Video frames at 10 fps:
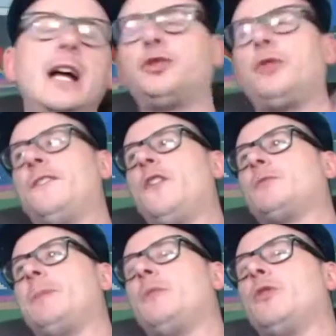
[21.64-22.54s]
That's right,
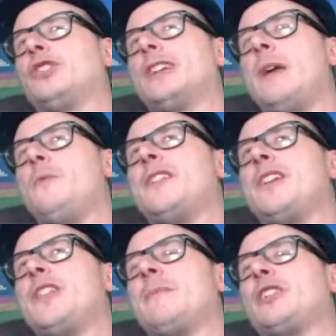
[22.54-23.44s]
folks, back once again with
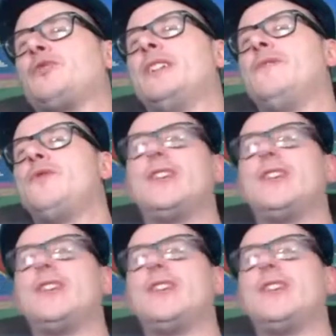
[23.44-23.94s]
another match review.